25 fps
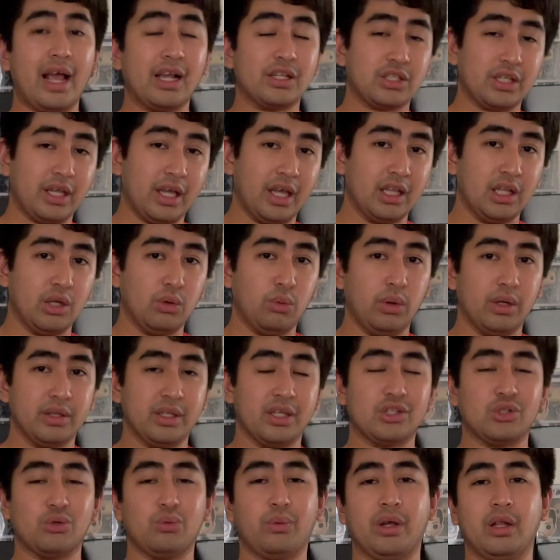asked
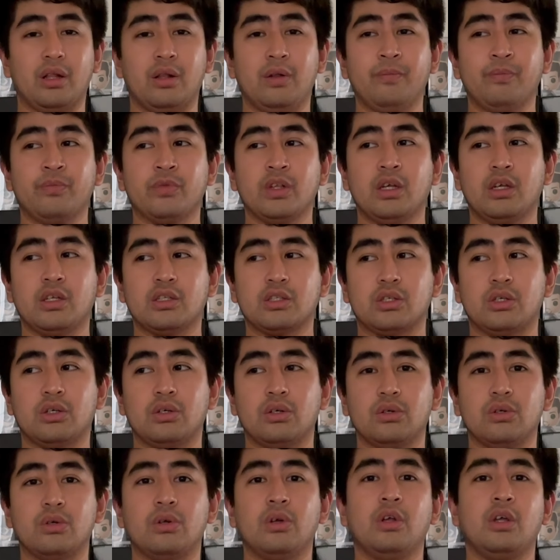anyone as well.
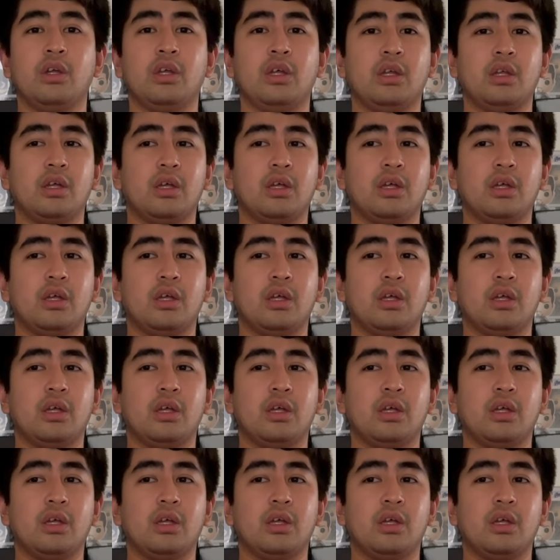So